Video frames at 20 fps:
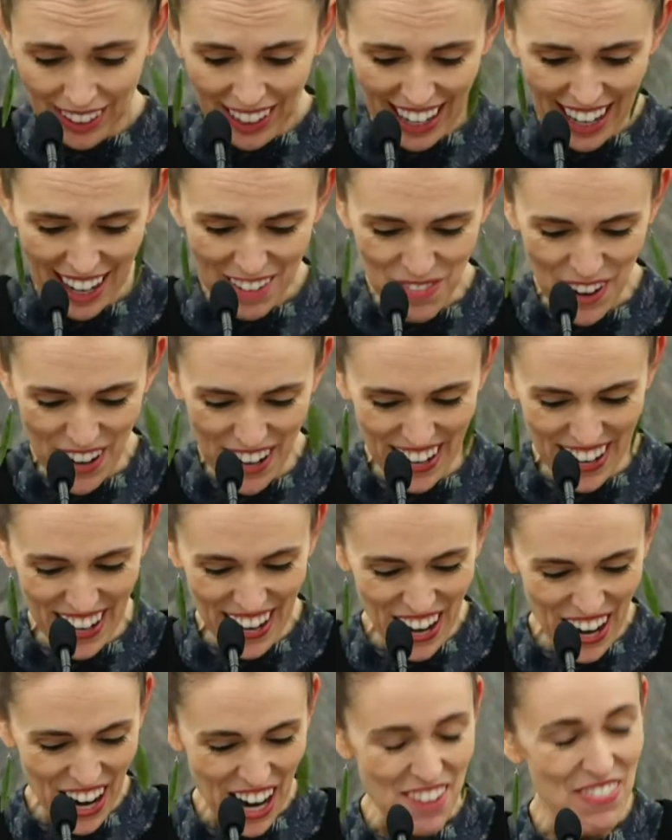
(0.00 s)

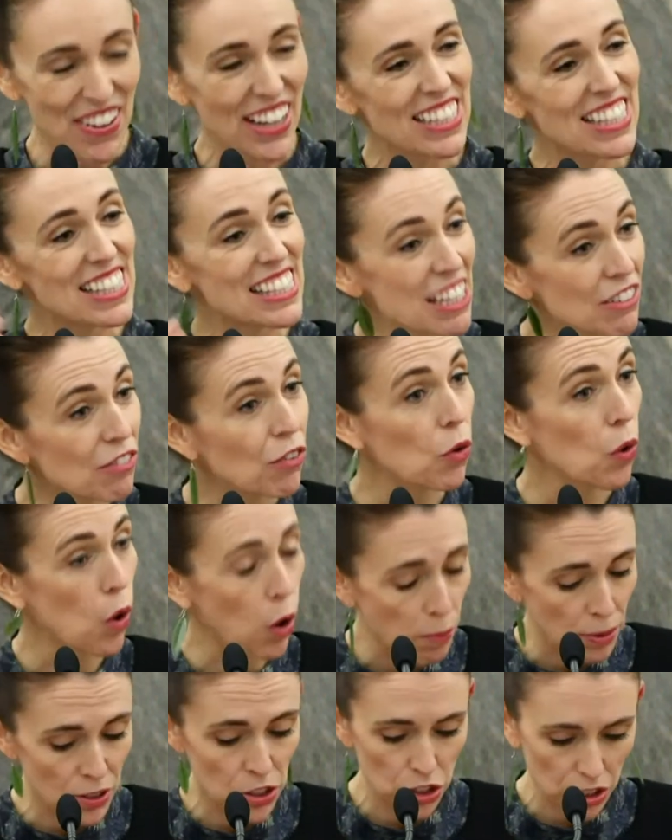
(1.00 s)
I've had several
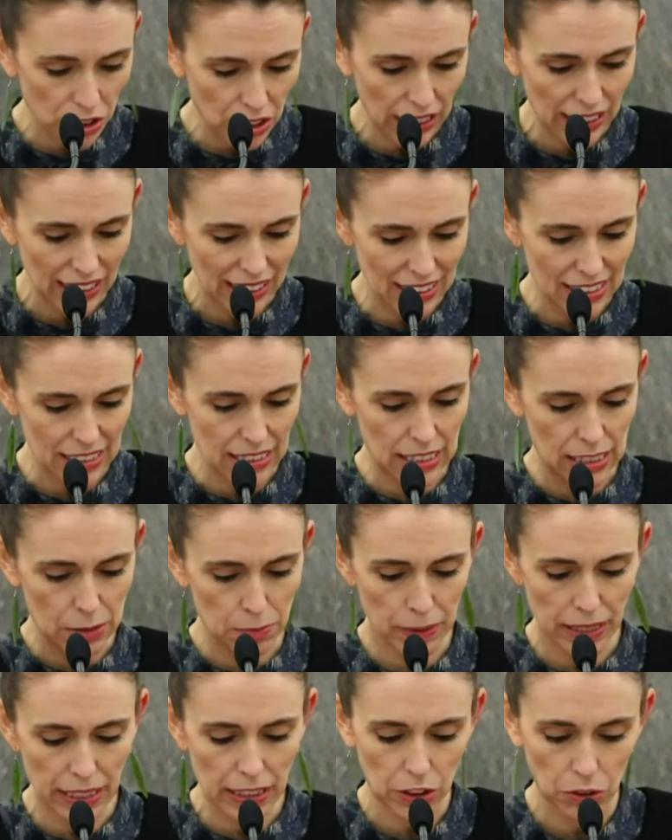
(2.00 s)
opportunities to
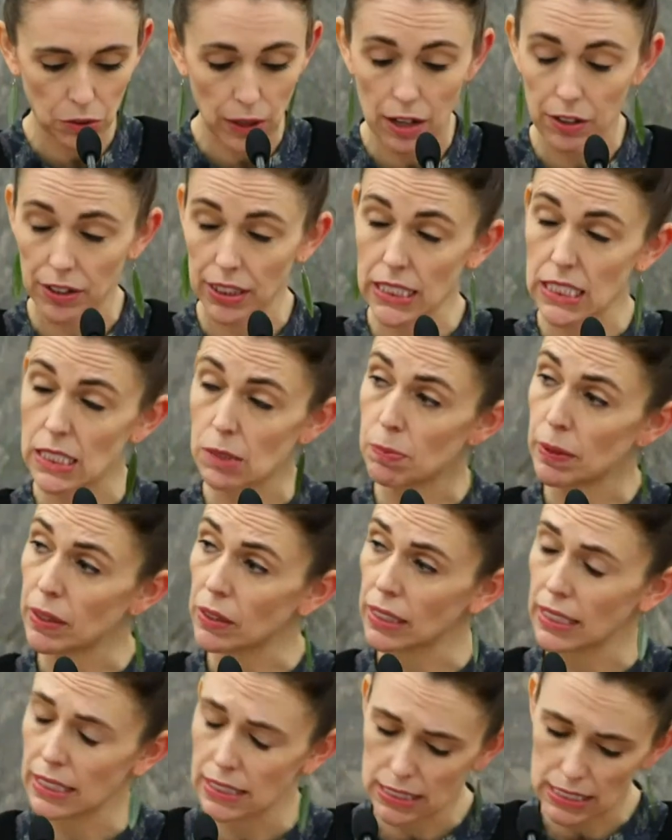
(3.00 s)
speak to our
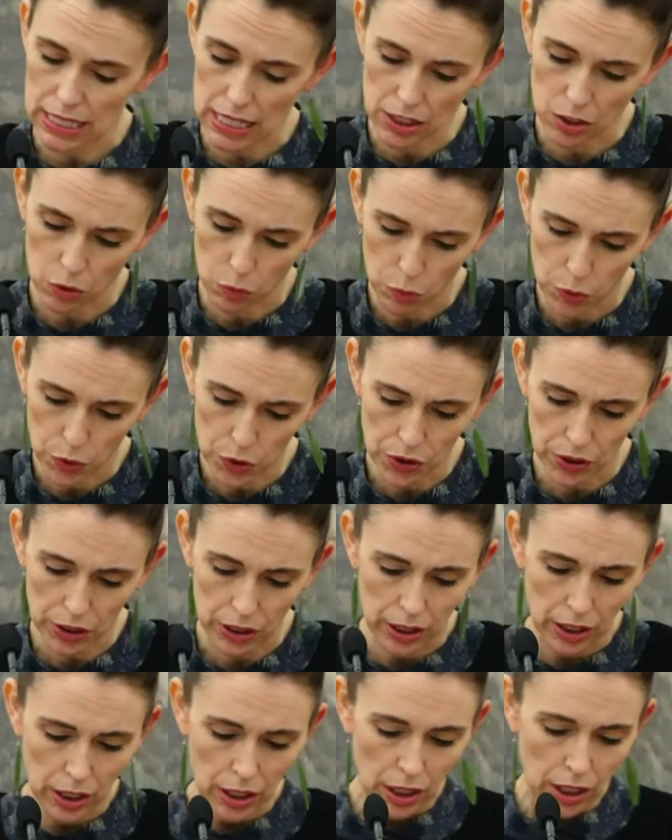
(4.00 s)
experience and the
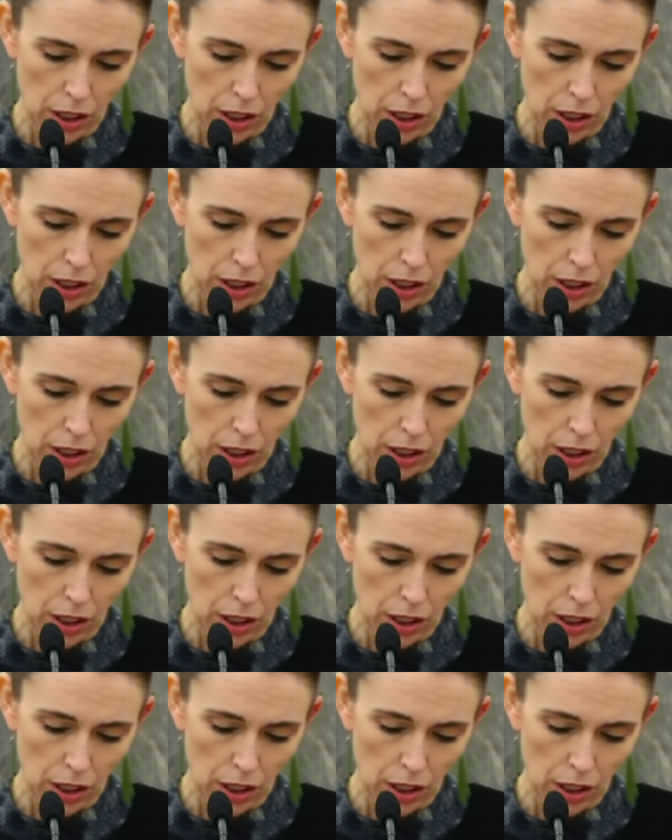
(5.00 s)
work